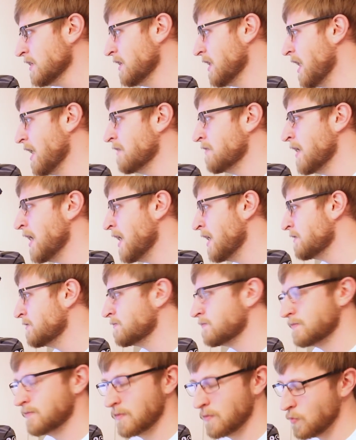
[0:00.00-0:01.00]
I've
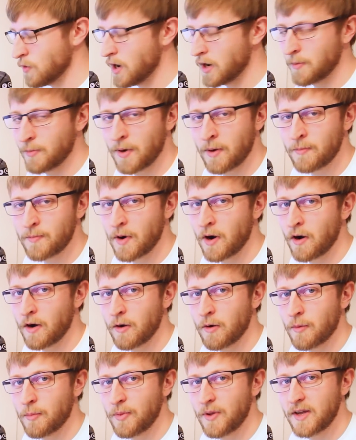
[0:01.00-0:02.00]
had water pump
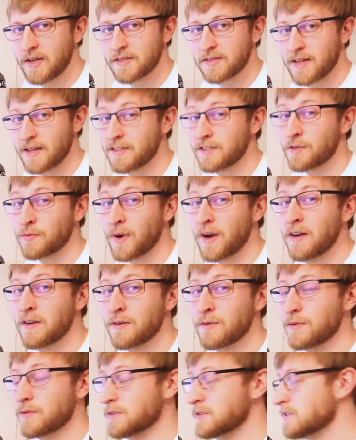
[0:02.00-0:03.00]
already replaced. That's great
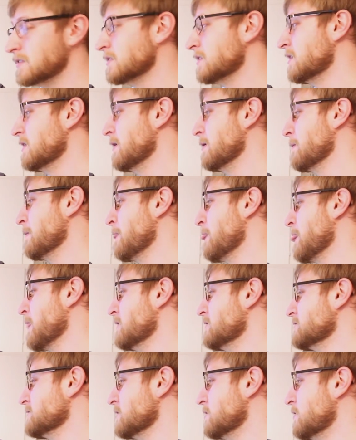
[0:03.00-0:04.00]
news.
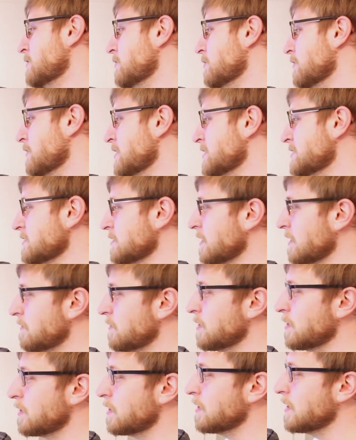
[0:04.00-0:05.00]
So this will give
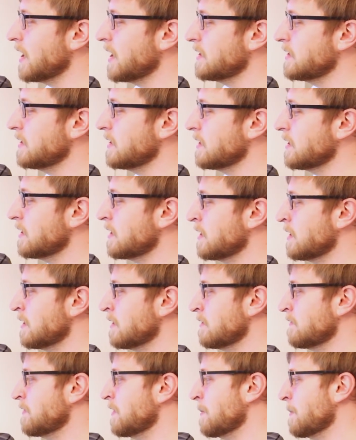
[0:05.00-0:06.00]
you a good idea
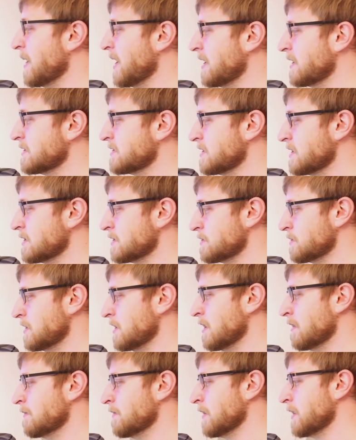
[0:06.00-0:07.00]
of the maintenance
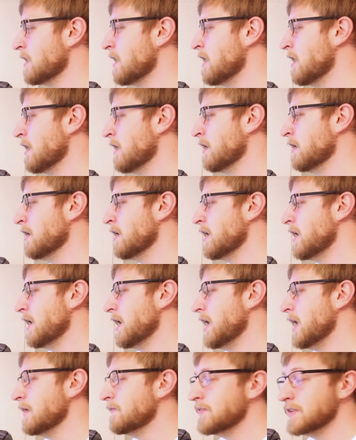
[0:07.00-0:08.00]
history of the car
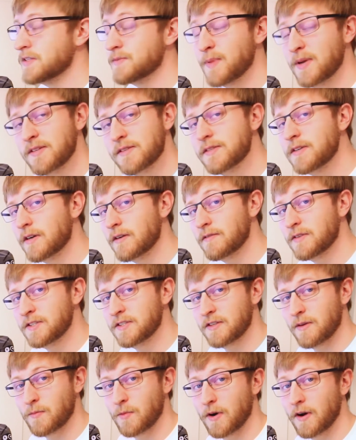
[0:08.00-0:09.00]
if it's been
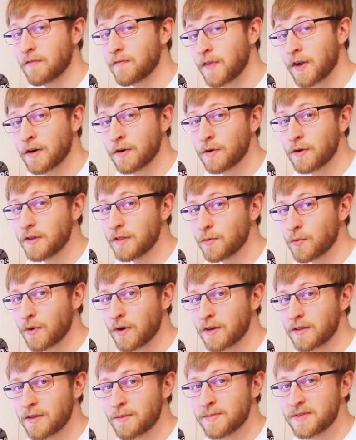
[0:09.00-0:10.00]
serviced somewhere. If they're doing the
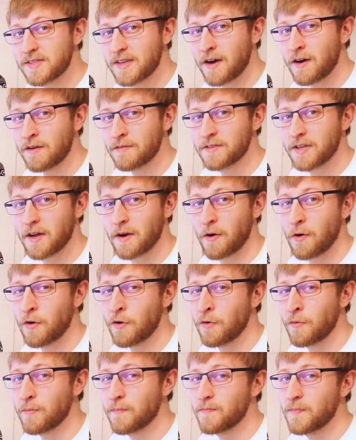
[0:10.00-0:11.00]
work themselves at
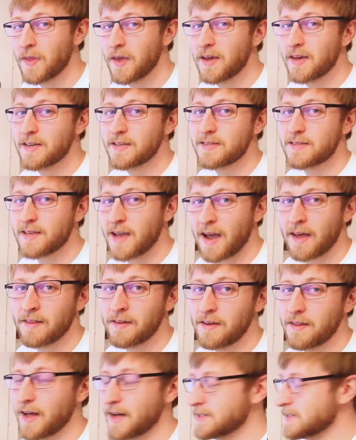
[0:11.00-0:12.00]
home,
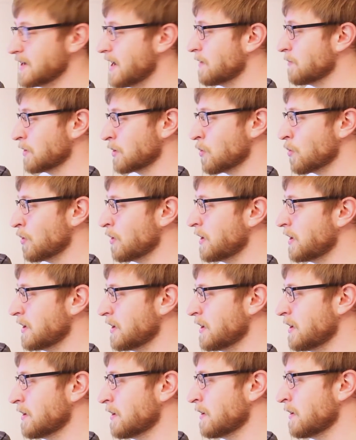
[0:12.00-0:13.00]
sadly that's not recorded
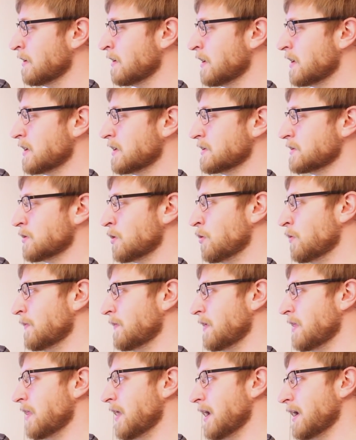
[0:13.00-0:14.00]
in here. so
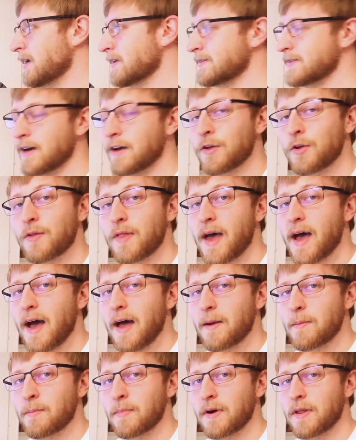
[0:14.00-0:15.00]
hopefully they can tell you
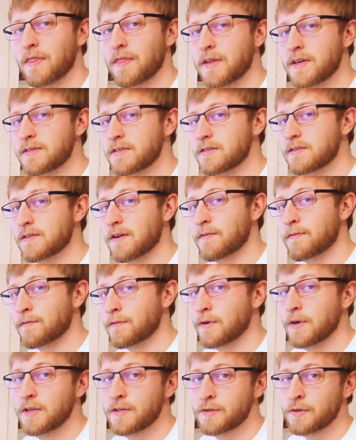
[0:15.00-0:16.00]
that, but this is a
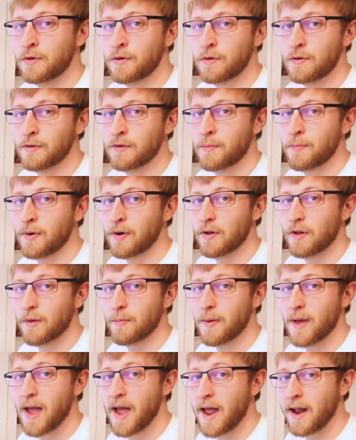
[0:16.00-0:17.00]
free tool to pull
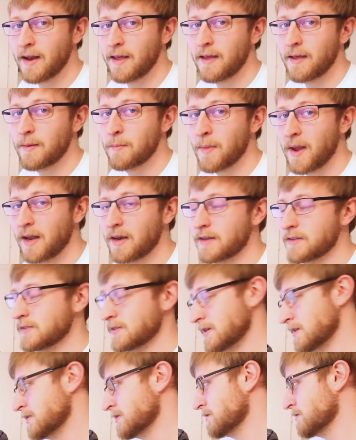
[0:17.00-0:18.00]
up any
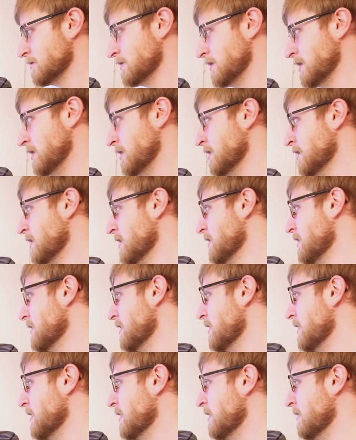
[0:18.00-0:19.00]
maintenance history
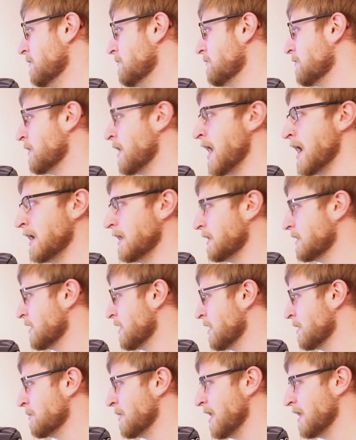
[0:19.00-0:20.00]
for any
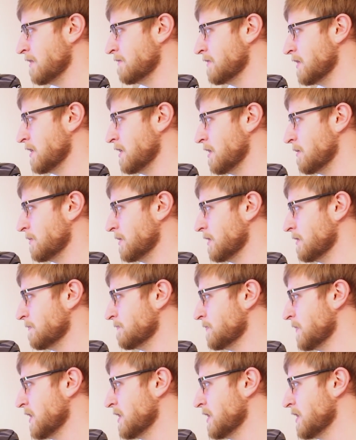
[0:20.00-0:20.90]
car by the VIN number.